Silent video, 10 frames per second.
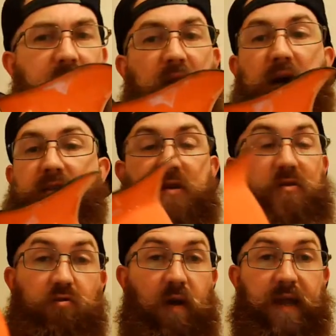yeah, it's
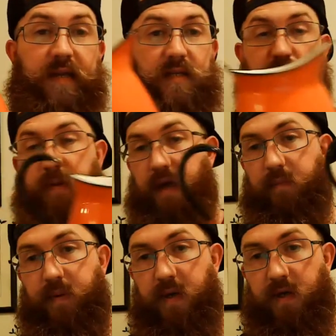a great
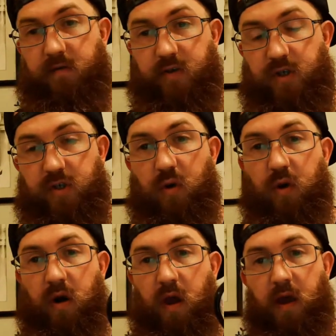display piece for
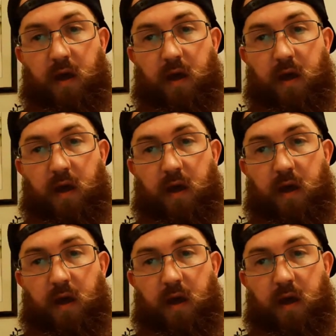sure.